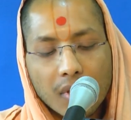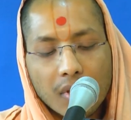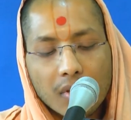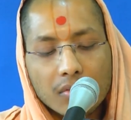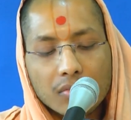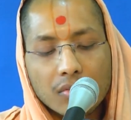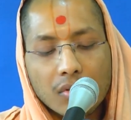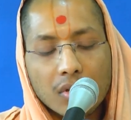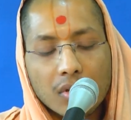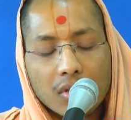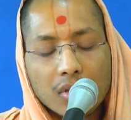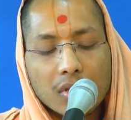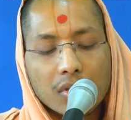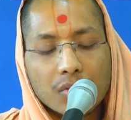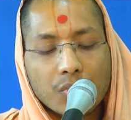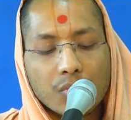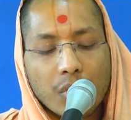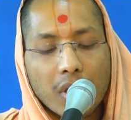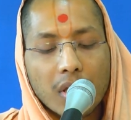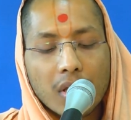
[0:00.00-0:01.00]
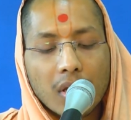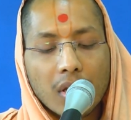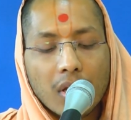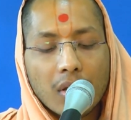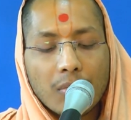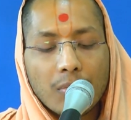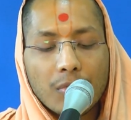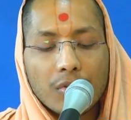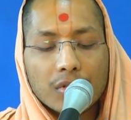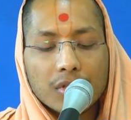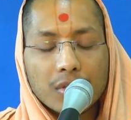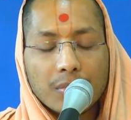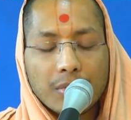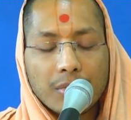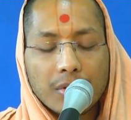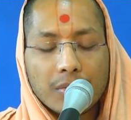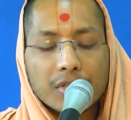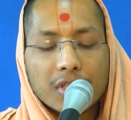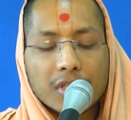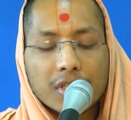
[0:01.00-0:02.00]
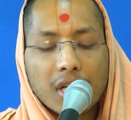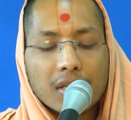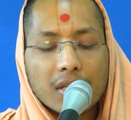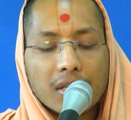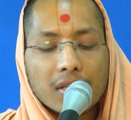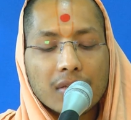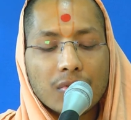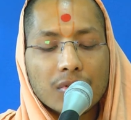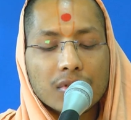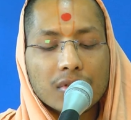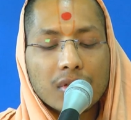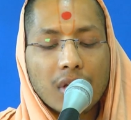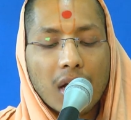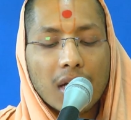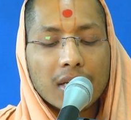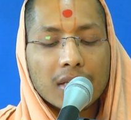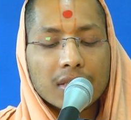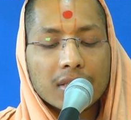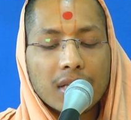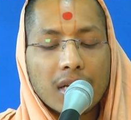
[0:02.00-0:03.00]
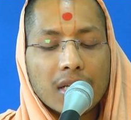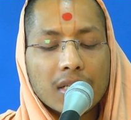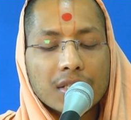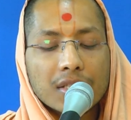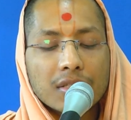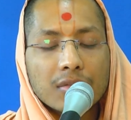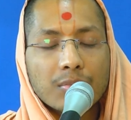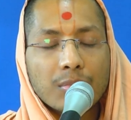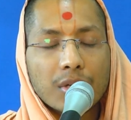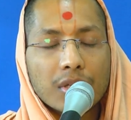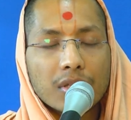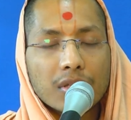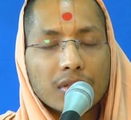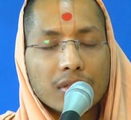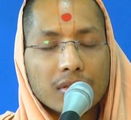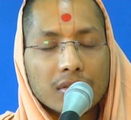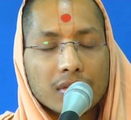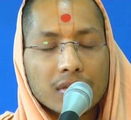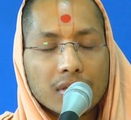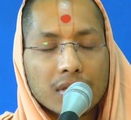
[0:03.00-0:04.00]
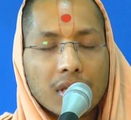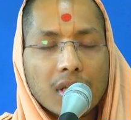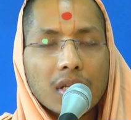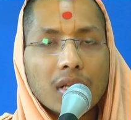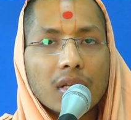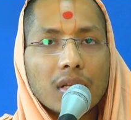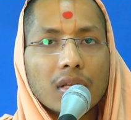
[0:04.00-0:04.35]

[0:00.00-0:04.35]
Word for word: So in this way, Mulji Brahmachari was not intelligent, but still